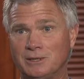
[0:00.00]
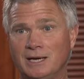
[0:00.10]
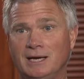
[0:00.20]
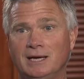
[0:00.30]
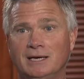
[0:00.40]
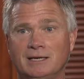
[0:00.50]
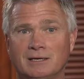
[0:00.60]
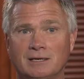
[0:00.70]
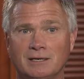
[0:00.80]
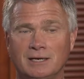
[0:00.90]

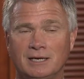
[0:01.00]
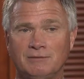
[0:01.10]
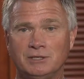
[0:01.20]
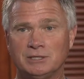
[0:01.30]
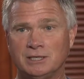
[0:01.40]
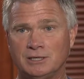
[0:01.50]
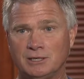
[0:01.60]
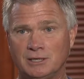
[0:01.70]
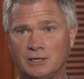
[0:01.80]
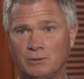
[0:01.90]
and and I've just seen
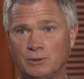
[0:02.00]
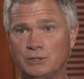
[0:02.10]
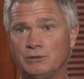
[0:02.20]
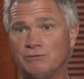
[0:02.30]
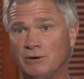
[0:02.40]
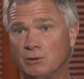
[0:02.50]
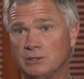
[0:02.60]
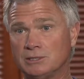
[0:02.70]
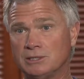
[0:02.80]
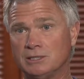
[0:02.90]
a, a renewed
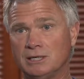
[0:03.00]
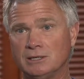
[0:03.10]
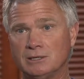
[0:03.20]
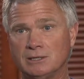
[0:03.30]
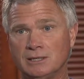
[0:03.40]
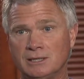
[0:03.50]
focus in Taylor.